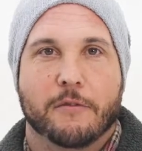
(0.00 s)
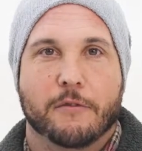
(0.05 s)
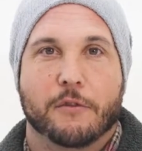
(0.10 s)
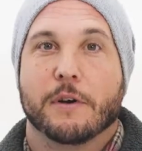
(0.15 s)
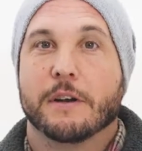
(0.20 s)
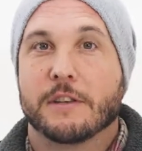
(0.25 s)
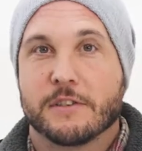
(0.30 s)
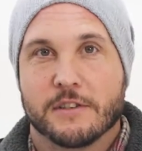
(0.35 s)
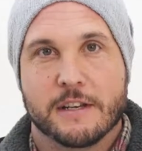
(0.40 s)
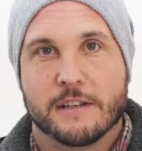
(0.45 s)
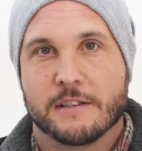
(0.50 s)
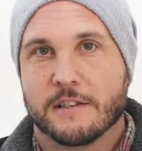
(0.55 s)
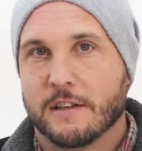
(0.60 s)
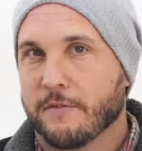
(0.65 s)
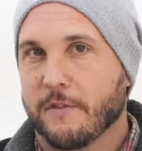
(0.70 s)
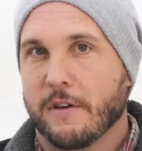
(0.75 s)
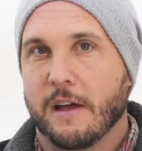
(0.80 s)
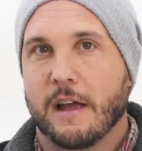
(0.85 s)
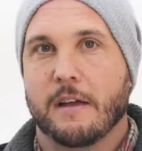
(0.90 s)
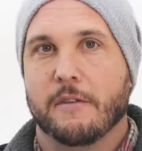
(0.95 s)
For instance,
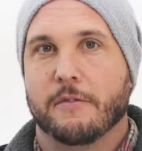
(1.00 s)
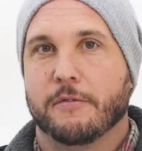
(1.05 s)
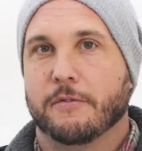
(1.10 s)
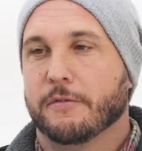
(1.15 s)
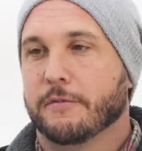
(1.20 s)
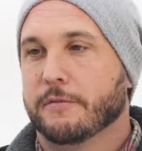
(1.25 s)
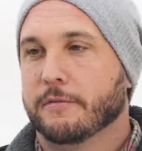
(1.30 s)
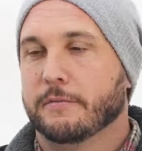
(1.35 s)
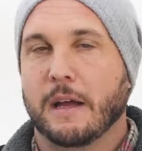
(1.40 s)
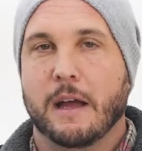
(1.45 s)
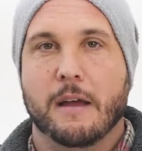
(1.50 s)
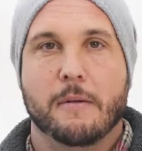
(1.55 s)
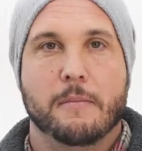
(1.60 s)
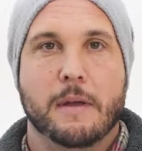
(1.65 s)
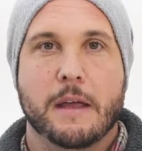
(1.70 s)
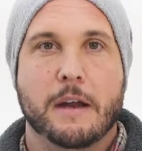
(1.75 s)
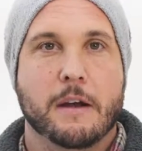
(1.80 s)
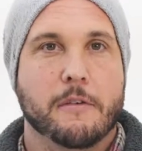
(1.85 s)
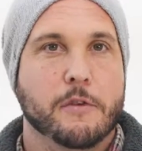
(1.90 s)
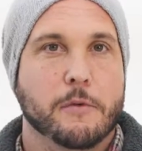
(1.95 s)
if
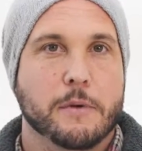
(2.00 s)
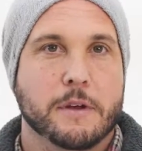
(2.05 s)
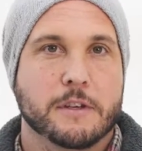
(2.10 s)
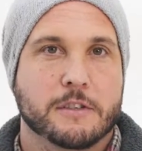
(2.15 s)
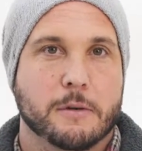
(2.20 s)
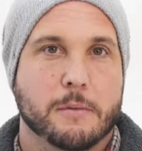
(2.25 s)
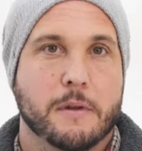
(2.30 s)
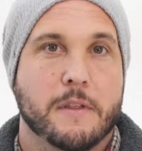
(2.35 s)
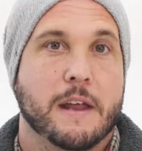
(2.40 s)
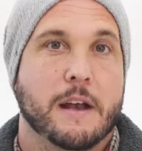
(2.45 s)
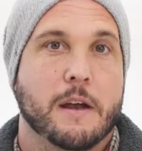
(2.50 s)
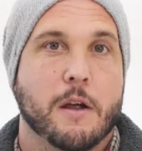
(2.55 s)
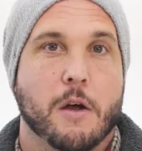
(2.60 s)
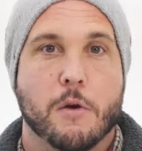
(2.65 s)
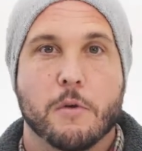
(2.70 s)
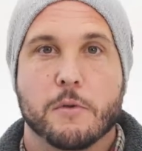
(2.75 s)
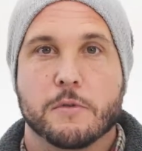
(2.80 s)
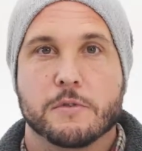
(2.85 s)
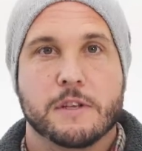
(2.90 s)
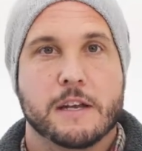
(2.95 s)
I'm interviewing somebody that
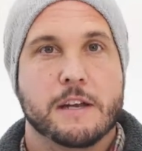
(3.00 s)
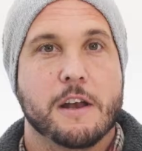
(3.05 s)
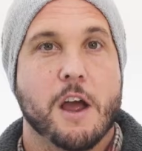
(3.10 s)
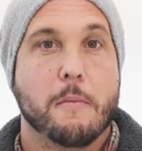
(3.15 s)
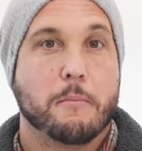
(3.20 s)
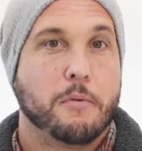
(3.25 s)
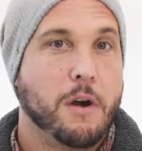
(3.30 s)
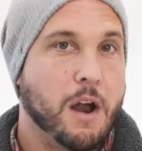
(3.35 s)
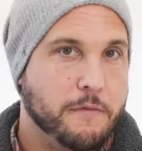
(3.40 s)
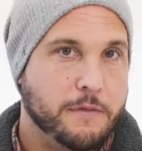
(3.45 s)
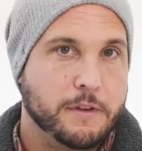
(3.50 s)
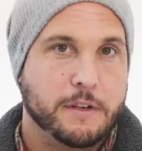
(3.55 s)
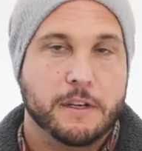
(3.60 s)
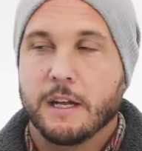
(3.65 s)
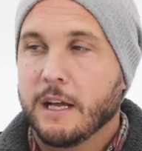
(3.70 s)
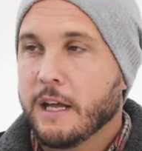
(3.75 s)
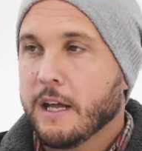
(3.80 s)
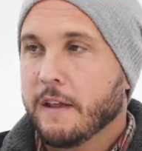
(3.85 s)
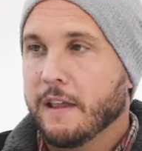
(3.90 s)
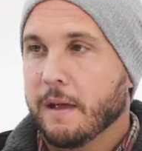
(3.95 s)
owns a
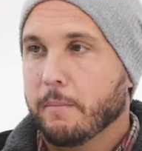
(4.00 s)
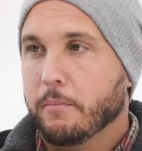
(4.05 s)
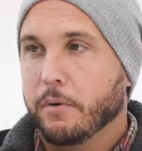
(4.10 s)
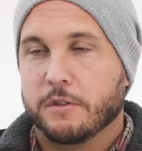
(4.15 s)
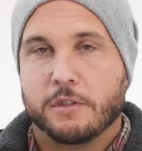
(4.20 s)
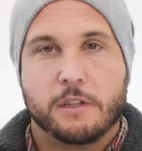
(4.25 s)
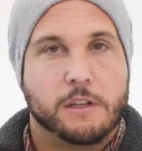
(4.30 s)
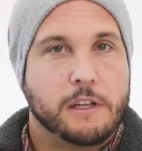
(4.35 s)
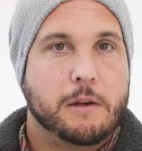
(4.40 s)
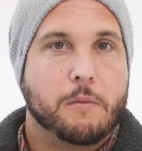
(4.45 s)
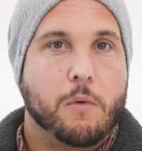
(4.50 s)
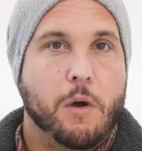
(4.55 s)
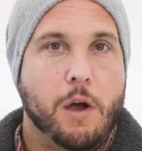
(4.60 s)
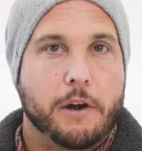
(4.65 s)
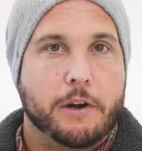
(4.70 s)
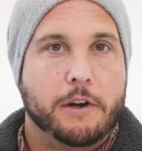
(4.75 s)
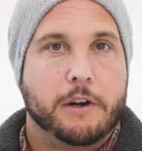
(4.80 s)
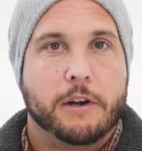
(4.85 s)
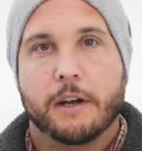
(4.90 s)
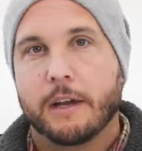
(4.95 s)
nonprofit that puts clean
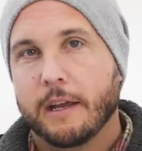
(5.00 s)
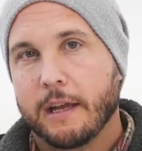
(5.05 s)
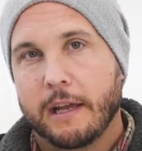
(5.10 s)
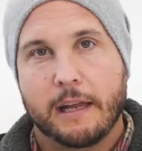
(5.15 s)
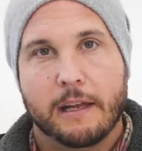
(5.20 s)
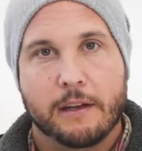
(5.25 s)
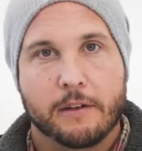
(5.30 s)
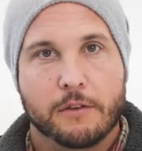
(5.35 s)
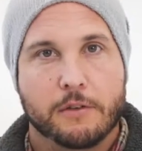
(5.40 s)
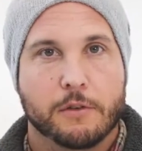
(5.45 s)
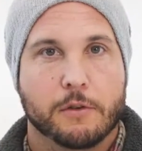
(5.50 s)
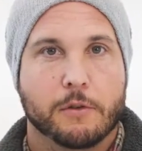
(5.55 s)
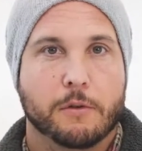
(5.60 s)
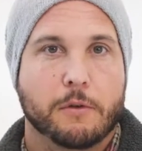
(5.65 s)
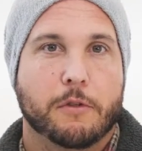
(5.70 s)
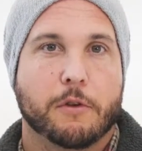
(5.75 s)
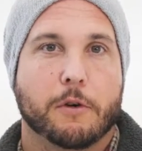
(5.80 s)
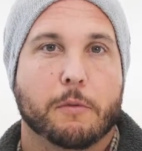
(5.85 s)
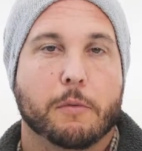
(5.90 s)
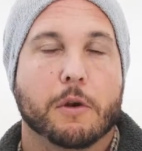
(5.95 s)
water
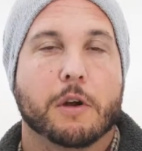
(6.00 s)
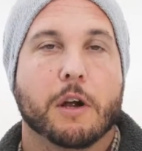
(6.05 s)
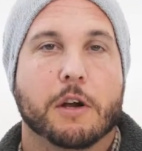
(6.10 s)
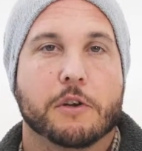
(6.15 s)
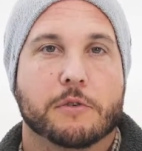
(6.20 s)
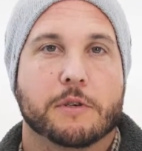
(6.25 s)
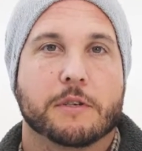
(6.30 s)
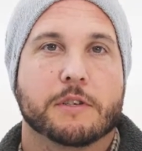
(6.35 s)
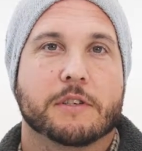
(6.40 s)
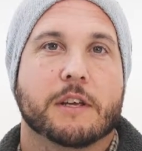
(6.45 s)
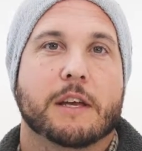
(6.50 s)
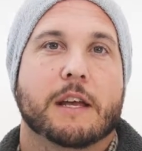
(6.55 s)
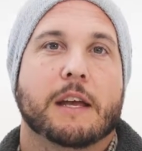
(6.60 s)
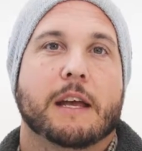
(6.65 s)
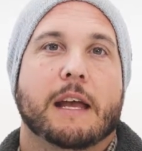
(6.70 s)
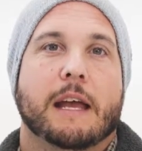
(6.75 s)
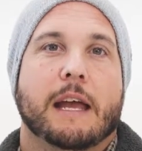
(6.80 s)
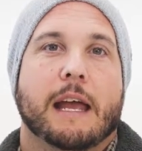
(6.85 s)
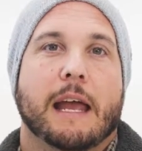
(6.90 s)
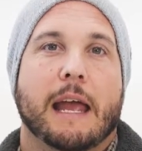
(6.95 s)
into third world countries,
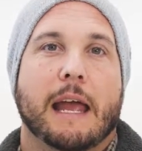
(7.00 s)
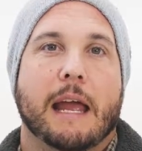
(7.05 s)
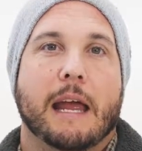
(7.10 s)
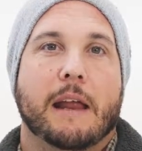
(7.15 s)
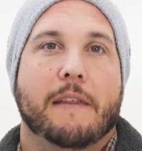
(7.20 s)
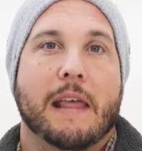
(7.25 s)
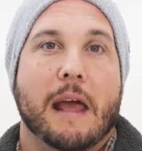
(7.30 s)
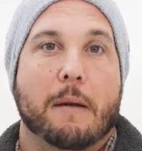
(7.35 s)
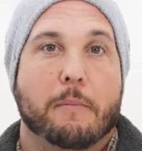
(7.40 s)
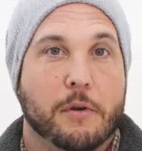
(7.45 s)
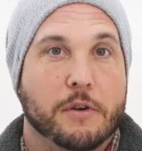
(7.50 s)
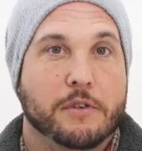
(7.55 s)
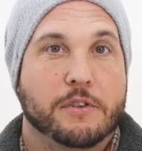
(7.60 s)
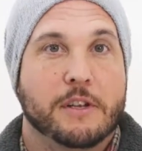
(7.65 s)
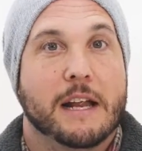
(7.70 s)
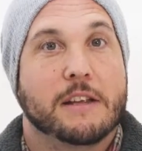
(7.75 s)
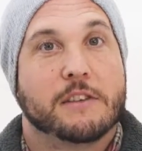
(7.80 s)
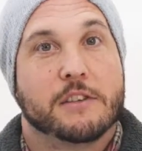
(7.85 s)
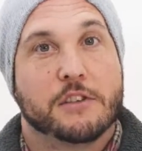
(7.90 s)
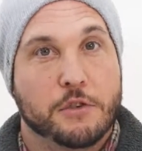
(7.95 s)
and that
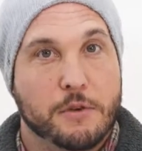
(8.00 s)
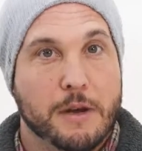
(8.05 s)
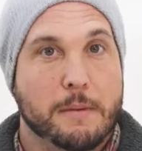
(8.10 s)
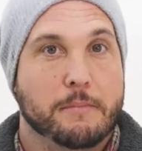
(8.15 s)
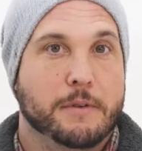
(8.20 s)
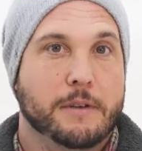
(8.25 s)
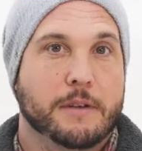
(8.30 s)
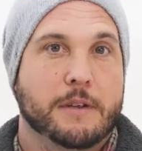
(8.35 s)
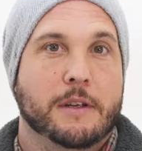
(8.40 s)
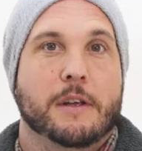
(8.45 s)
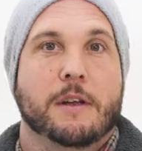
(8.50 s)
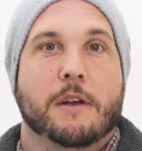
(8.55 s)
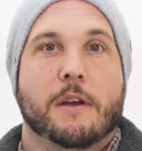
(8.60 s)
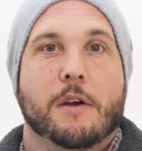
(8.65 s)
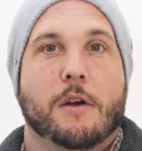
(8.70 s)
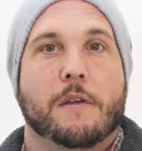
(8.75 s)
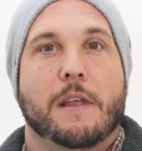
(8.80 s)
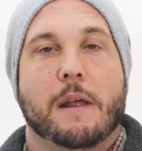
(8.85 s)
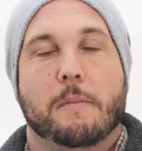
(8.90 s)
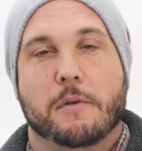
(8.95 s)
person has a script,
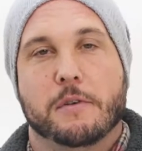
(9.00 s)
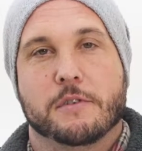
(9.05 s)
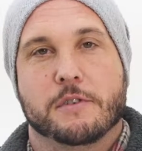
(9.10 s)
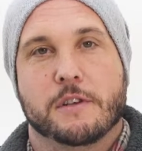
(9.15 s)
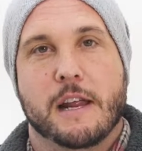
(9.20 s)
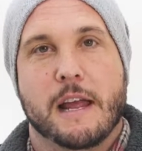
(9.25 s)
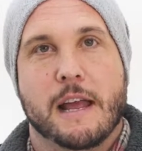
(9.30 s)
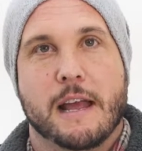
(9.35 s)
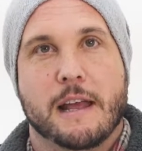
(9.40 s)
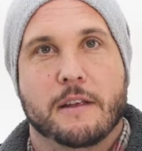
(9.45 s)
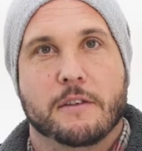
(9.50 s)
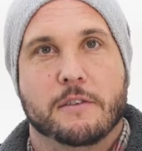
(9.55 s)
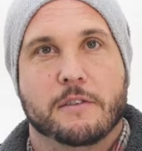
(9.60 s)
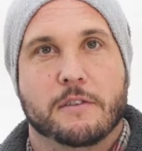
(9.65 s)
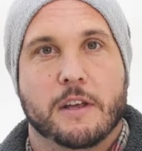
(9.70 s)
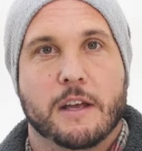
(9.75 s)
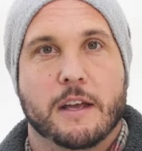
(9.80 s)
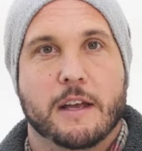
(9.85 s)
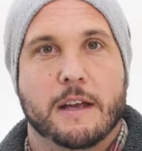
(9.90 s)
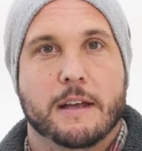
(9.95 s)
or that person
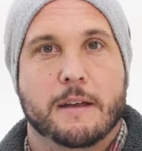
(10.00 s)
has